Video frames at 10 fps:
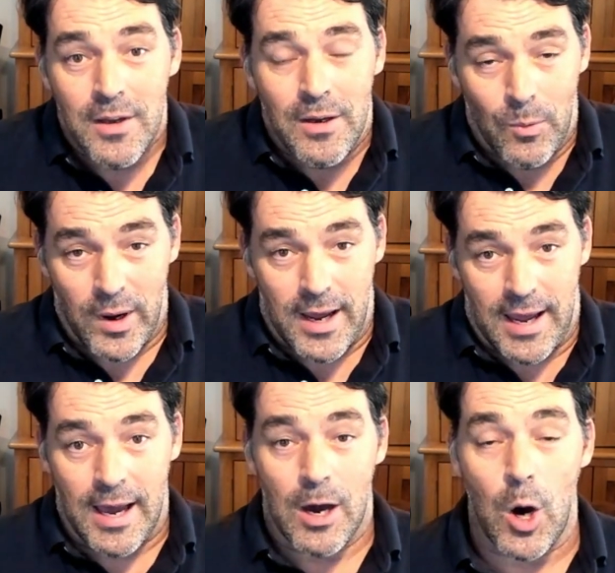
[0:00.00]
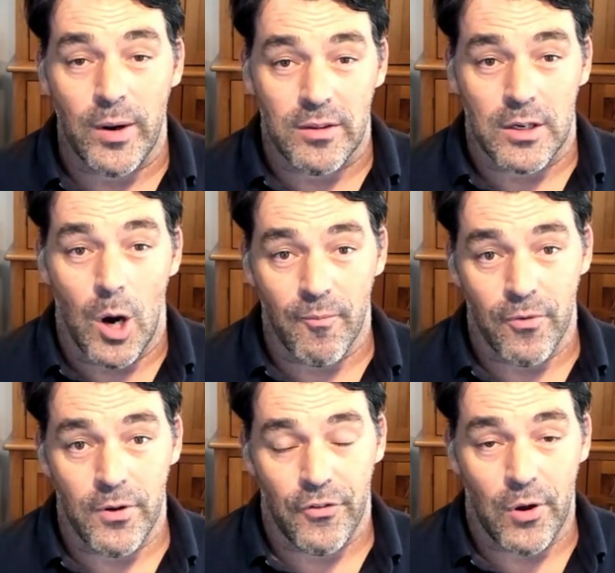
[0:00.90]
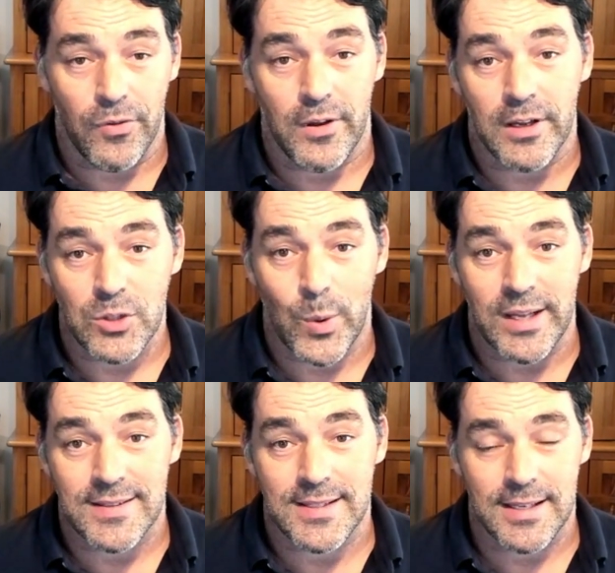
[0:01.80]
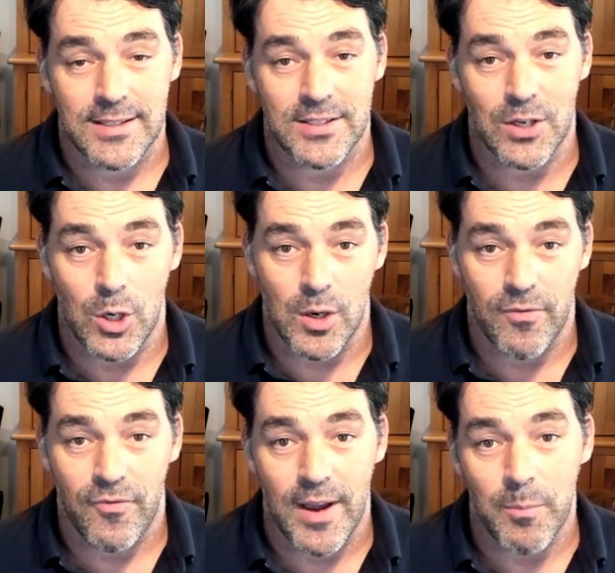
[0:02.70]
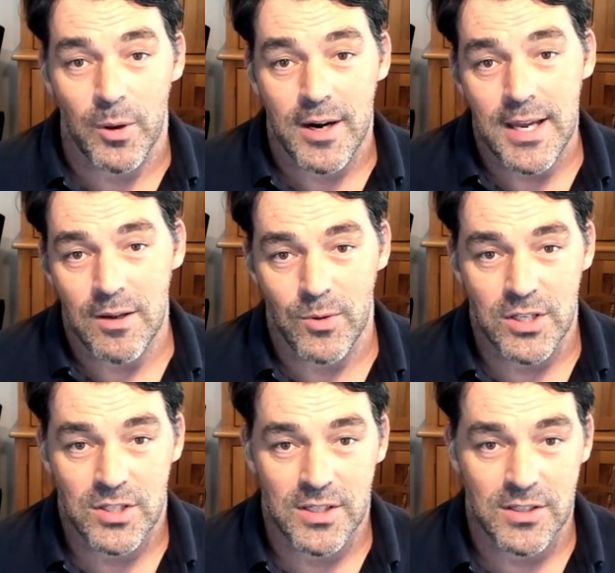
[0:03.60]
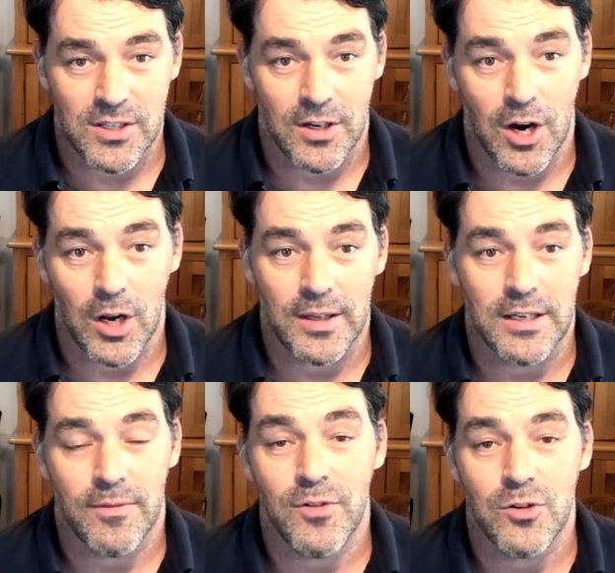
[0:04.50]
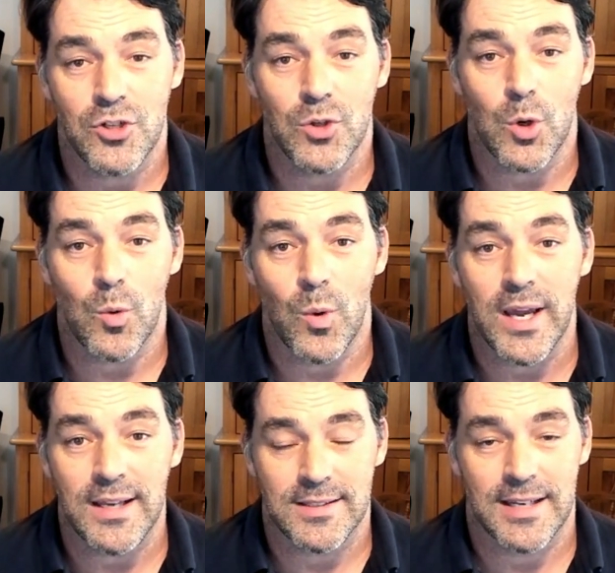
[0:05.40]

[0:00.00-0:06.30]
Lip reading: we're holding the conference on the 26th of February, which is only in a few short weeks.